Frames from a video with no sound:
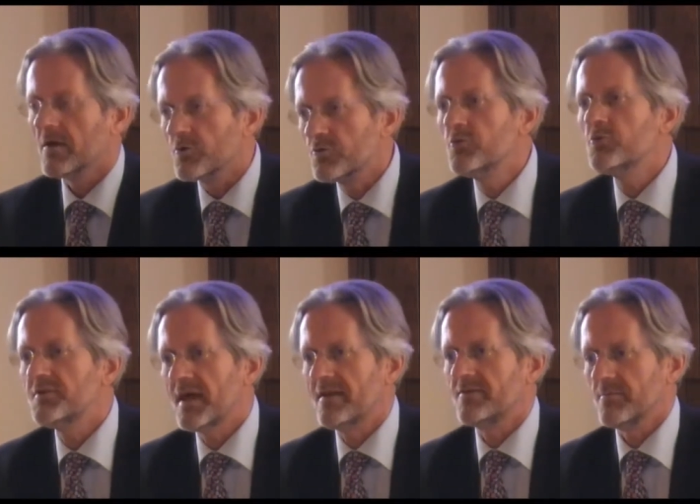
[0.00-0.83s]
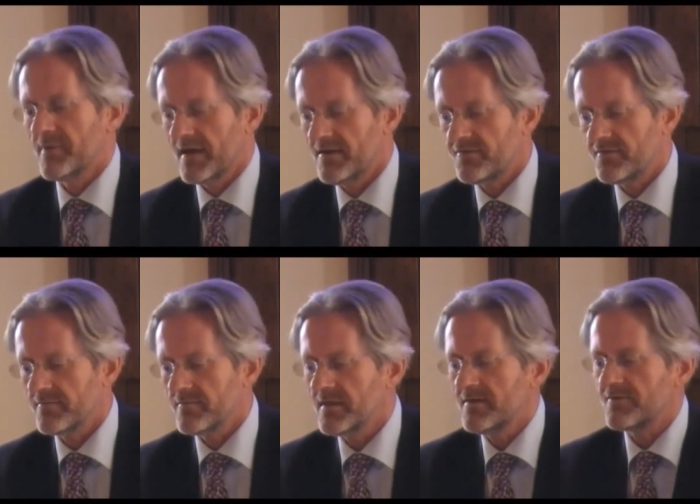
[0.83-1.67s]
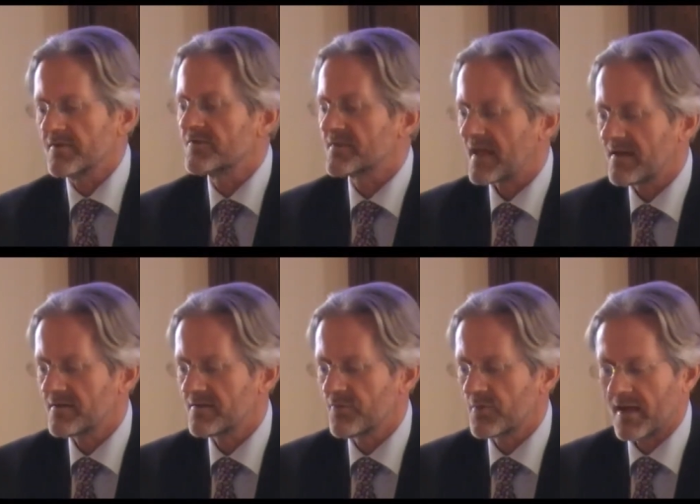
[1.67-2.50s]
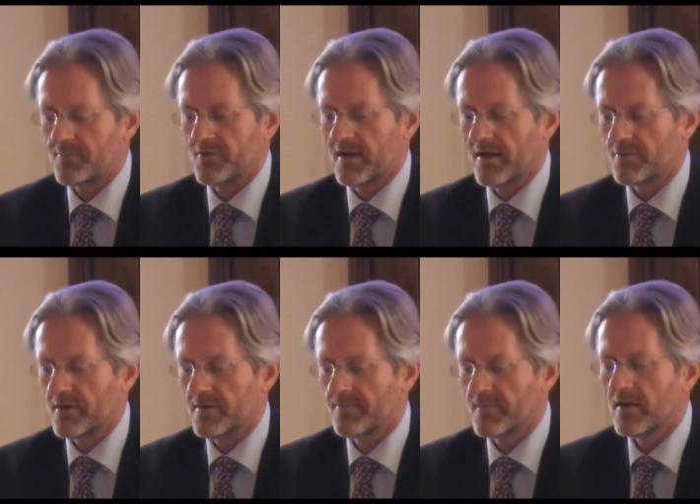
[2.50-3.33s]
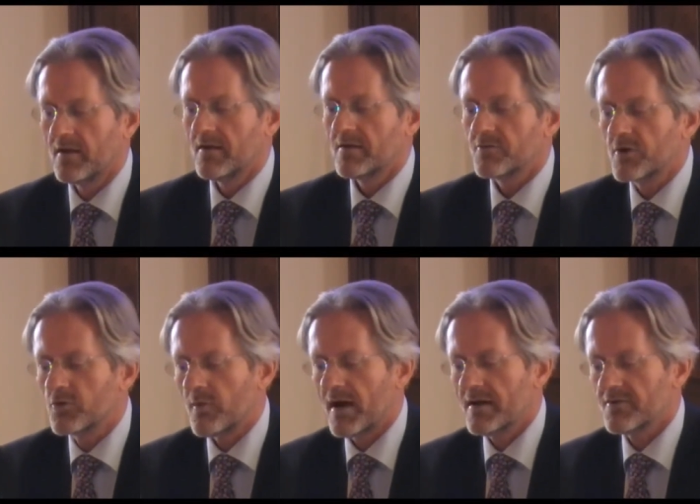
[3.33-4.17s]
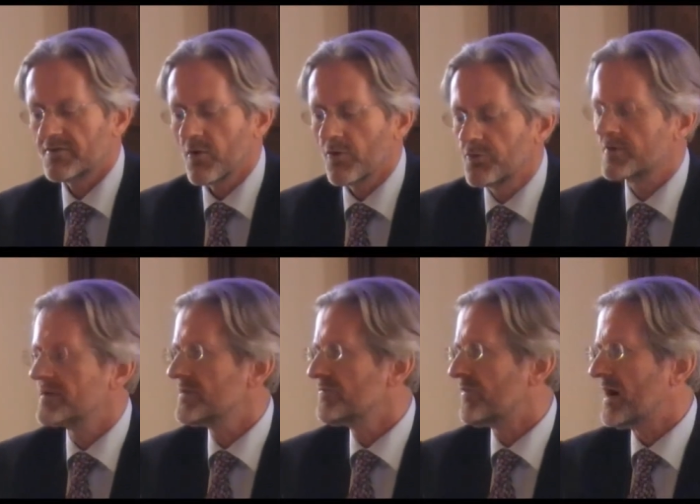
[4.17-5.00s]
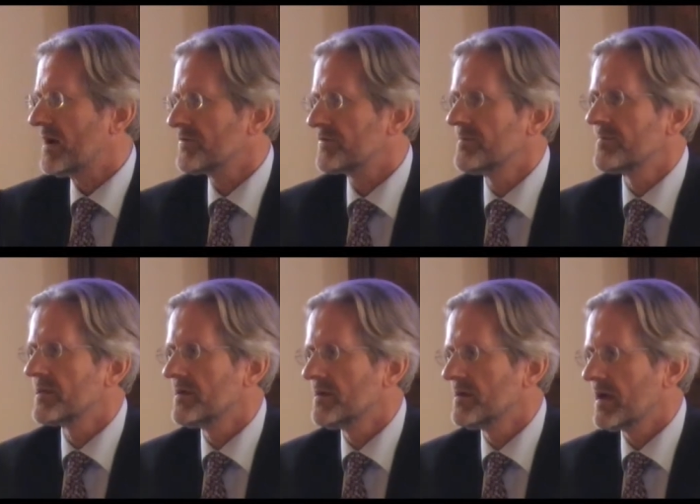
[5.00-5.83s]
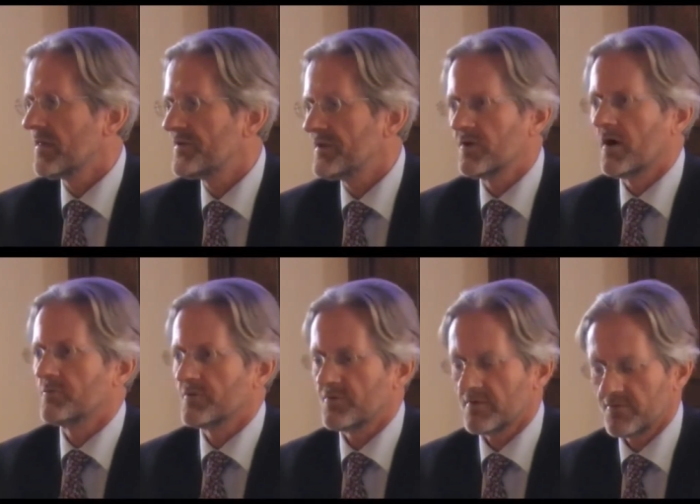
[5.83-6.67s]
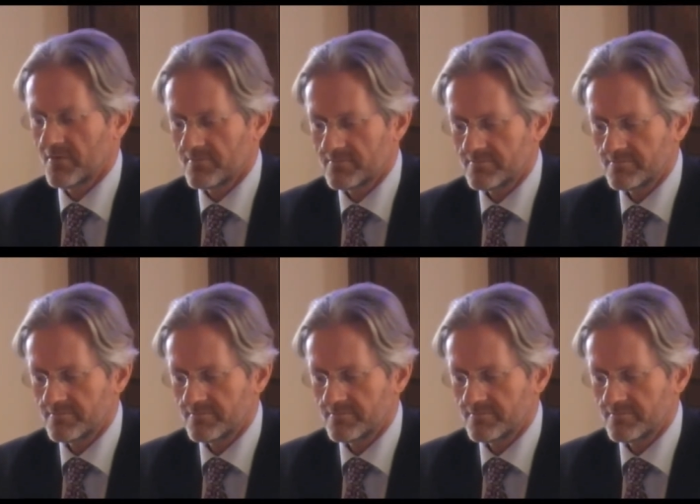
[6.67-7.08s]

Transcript: A good database needs a standard vocabulary, requires authority files and thesaurus.